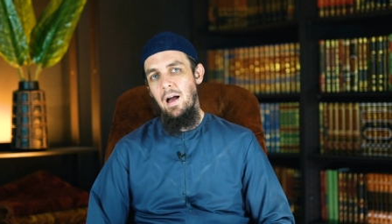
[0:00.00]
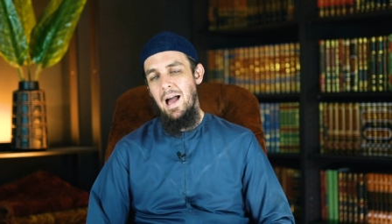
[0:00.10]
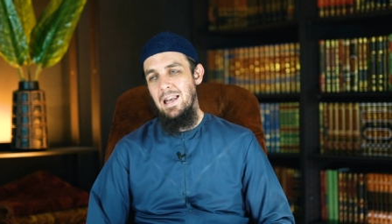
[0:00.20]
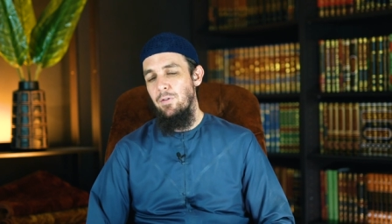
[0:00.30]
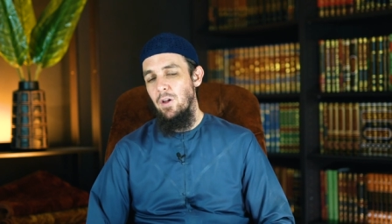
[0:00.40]

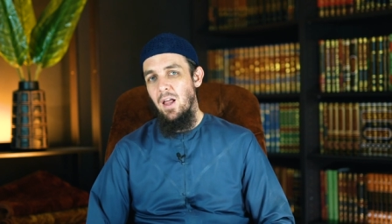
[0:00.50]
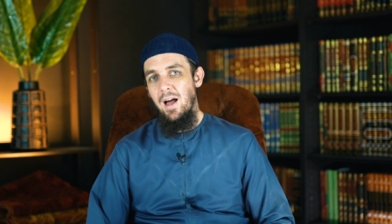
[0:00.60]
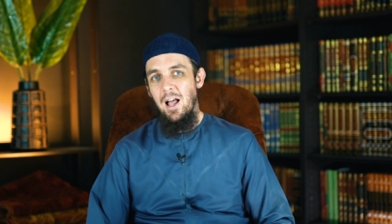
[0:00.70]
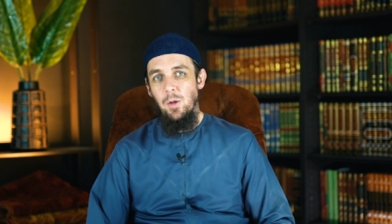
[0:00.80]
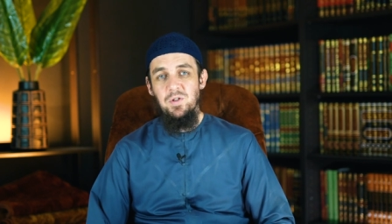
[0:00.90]
And if Allah
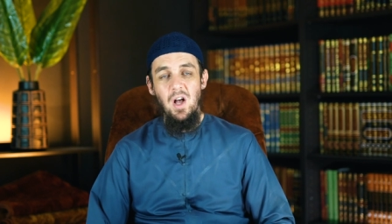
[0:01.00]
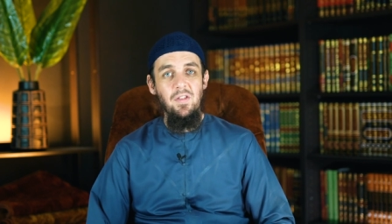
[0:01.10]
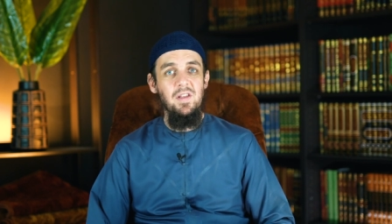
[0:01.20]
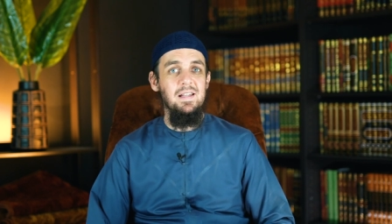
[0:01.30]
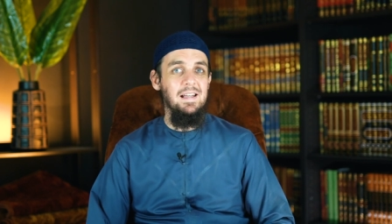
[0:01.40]
helps
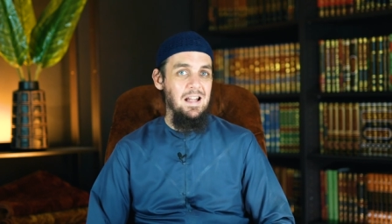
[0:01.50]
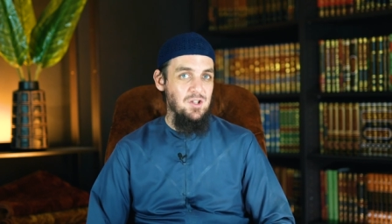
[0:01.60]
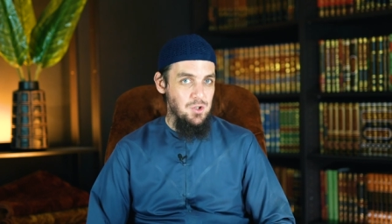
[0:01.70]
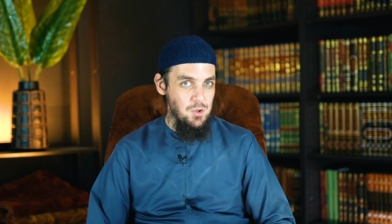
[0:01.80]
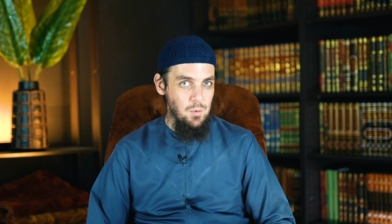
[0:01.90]
others
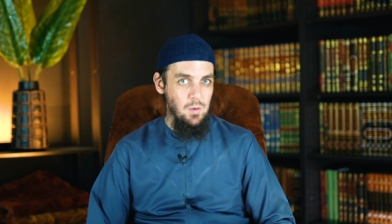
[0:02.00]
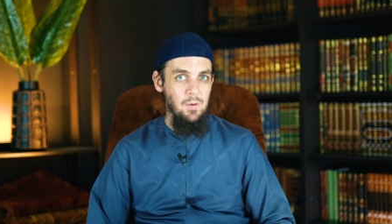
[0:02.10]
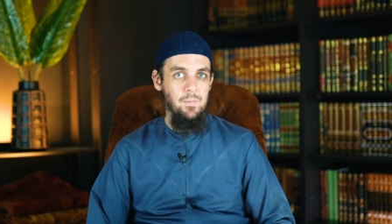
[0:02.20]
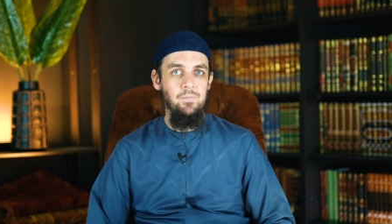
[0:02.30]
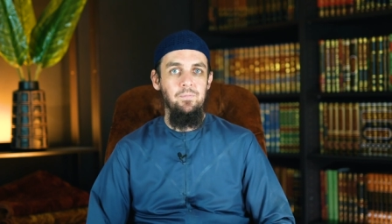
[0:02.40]
against you,
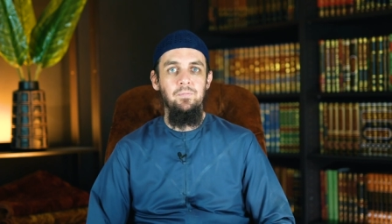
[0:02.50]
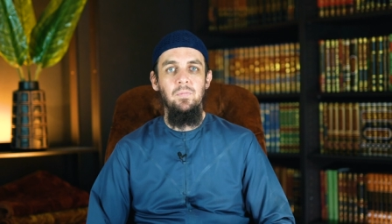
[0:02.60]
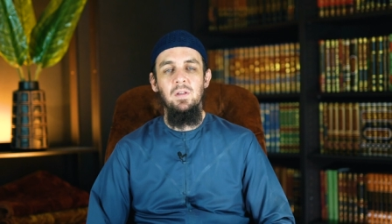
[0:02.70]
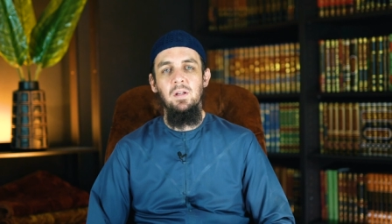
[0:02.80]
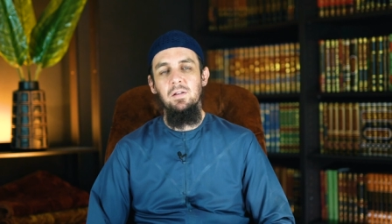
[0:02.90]

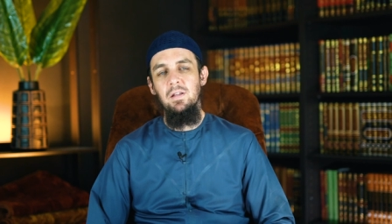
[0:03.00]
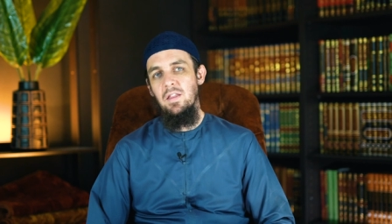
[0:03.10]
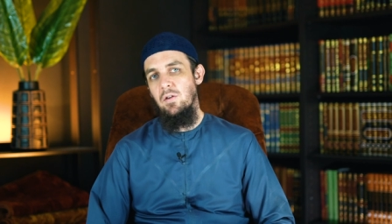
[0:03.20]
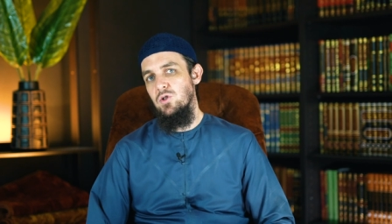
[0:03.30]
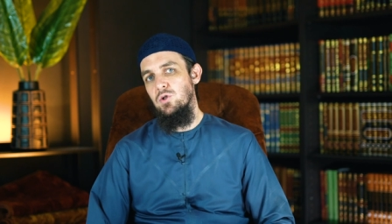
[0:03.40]
then
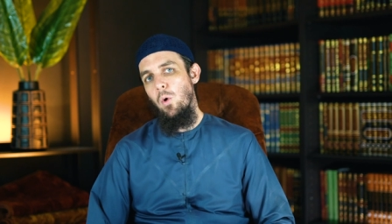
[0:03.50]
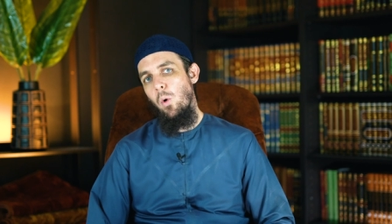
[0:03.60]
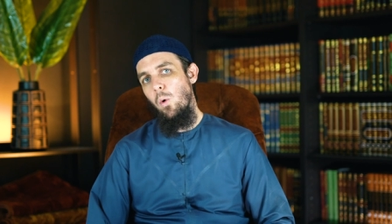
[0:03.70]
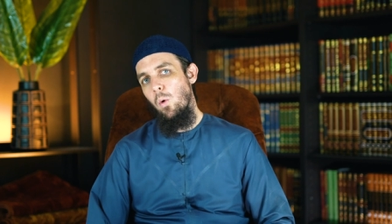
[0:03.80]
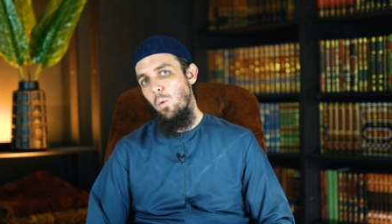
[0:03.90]
there is
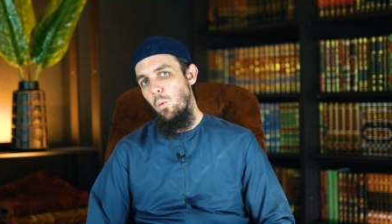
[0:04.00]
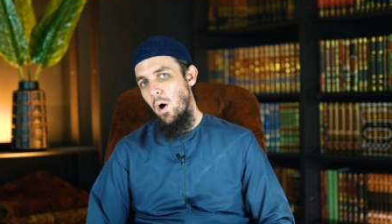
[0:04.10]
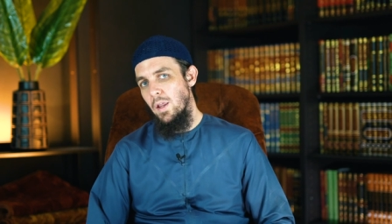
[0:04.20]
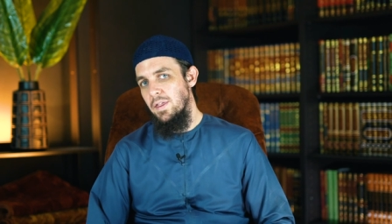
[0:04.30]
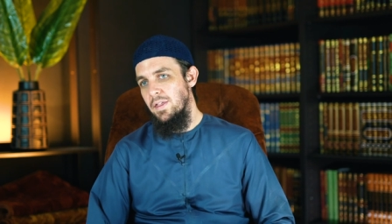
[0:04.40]
no
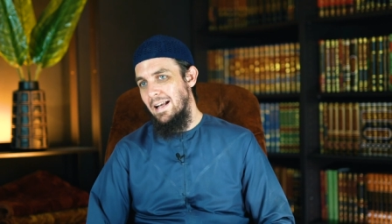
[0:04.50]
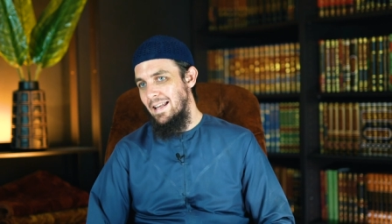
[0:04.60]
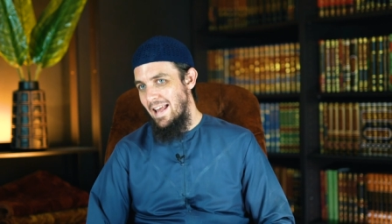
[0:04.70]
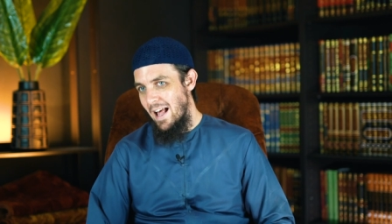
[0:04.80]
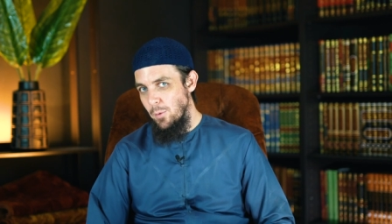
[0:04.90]
one that
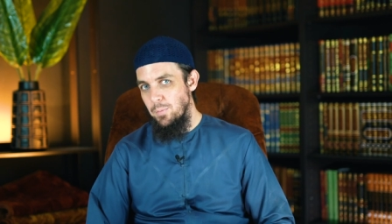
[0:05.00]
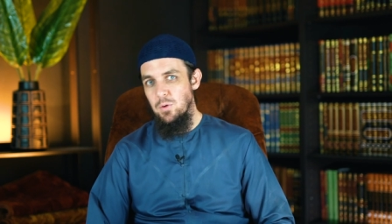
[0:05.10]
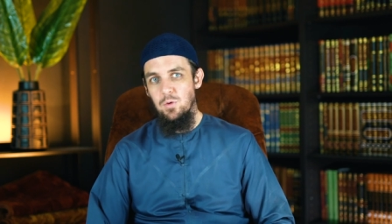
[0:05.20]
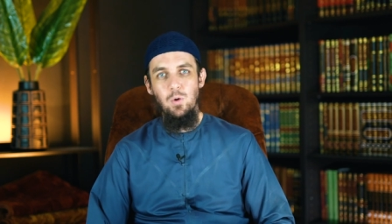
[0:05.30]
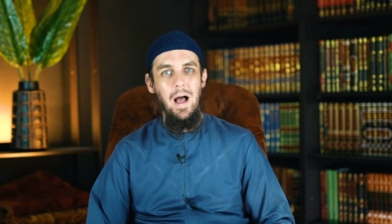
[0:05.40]
can help
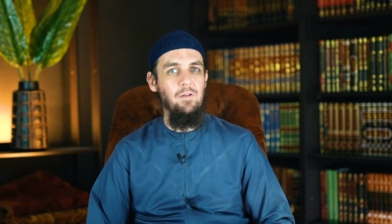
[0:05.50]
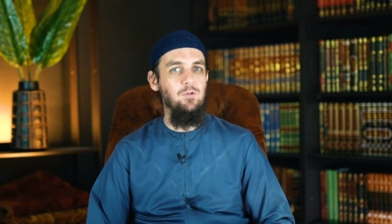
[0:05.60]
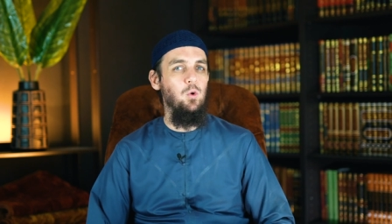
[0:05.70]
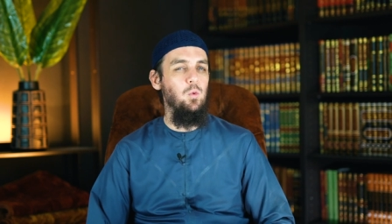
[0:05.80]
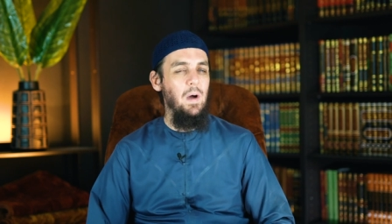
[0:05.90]
you. You have
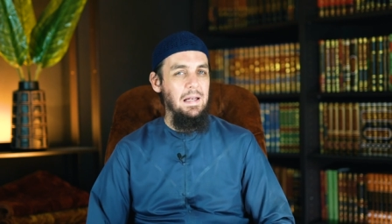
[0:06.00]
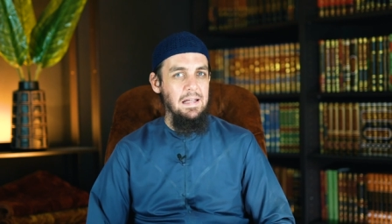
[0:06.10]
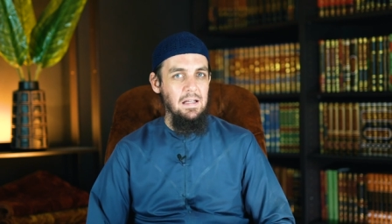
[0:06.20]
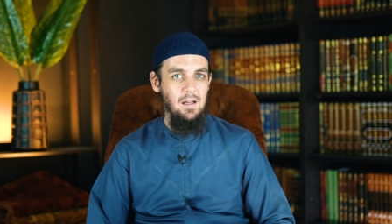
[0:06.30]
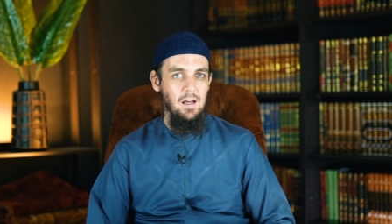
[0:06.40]
no
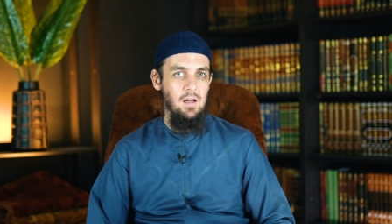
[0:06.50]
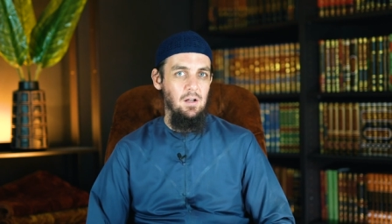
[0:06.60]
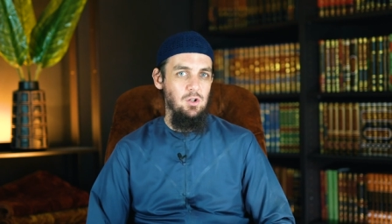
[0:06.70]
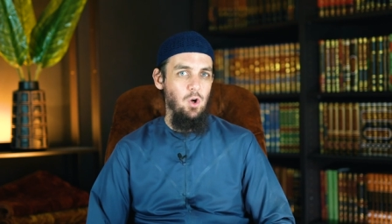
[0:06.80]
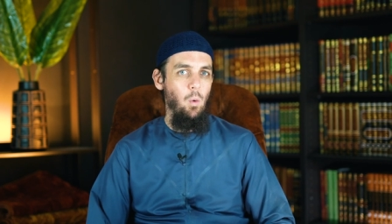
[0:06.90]
wali,
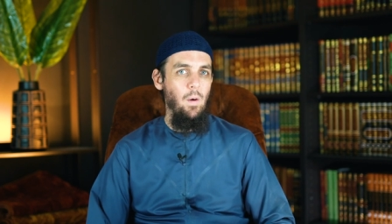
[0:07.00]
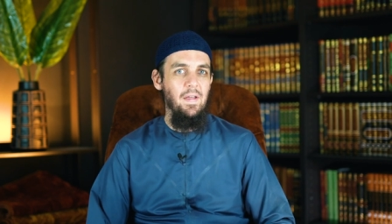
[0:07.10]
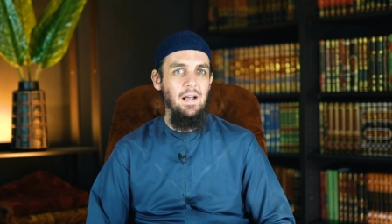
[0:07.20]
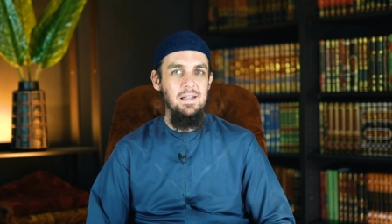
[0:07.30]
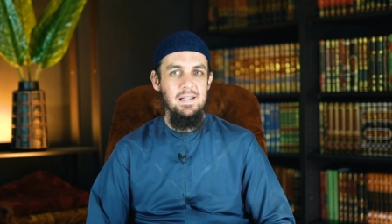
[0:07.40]
no one
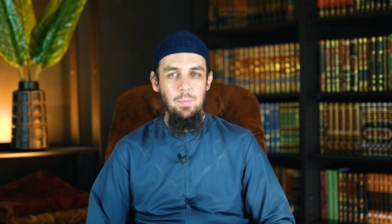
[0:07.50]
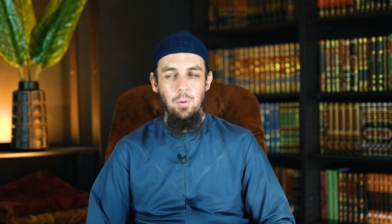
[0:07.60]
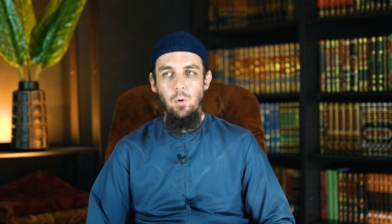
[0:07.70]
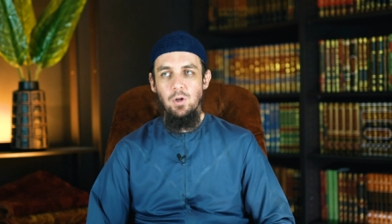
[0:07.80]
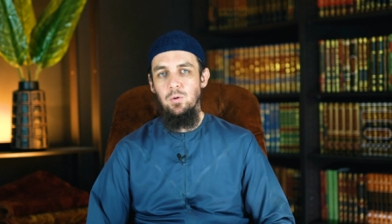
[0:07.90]
that can
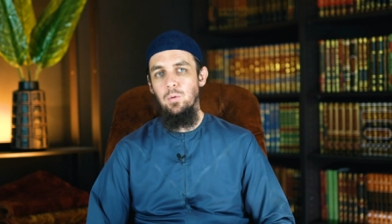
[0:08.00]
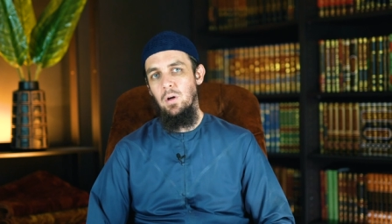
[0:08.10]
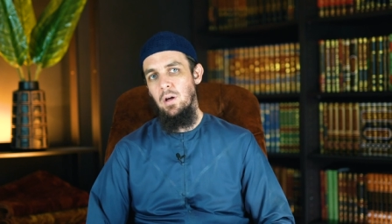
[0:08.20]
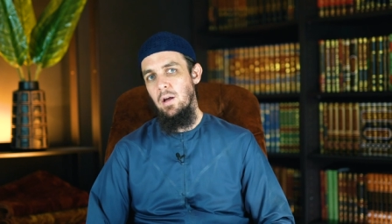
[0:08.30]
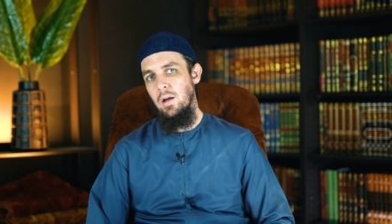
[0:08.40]
support you
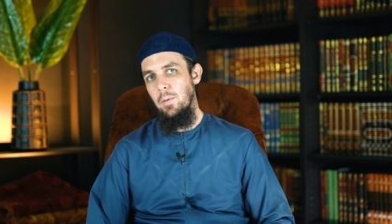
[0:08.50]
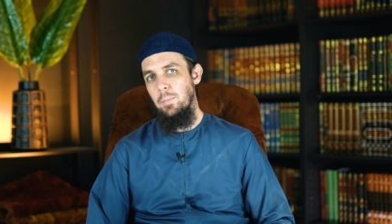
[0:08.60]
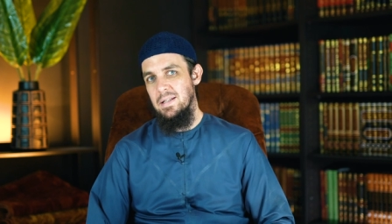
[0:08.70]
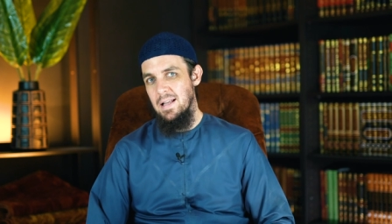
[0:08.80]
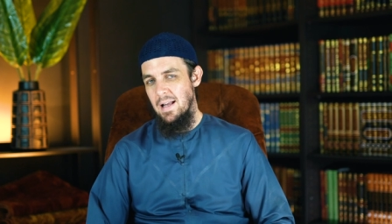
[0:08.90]

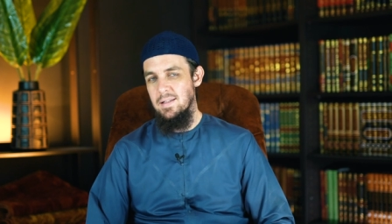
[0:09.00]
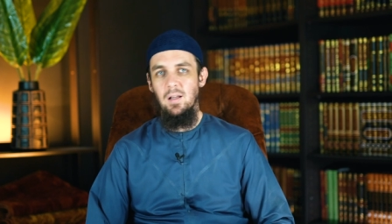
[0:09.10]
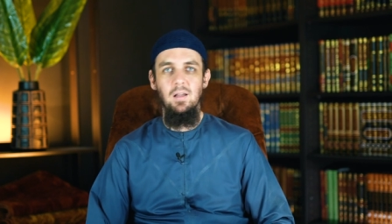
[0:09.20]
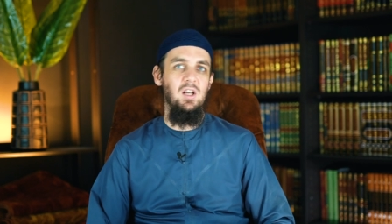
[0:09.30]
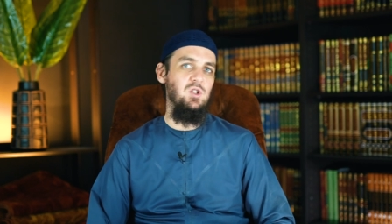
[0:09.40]
besides
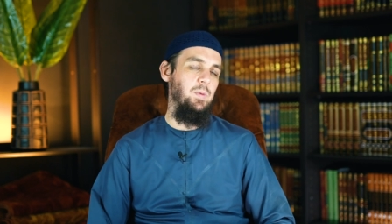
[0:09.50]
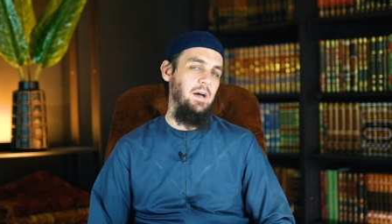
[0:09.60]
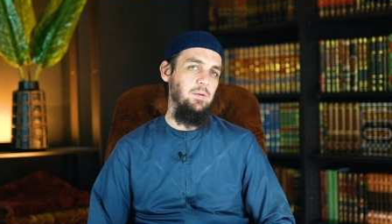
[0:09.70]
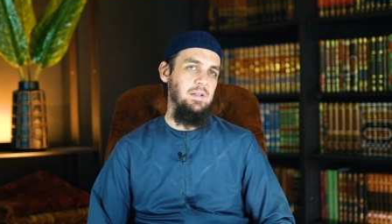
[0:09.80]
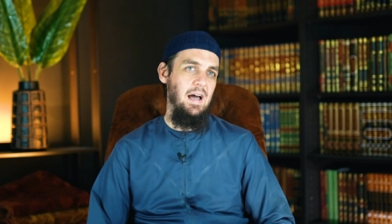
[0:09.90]
Allah
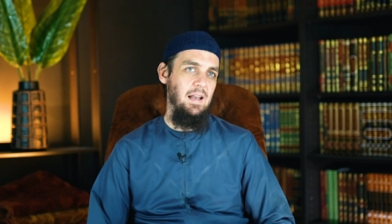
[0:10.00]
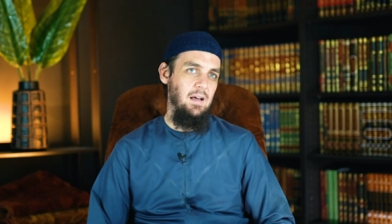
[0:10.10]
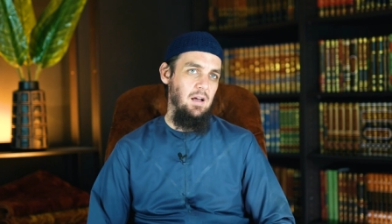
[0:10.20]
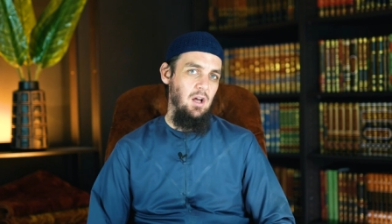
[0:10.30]
subhanahu wa ta'ala.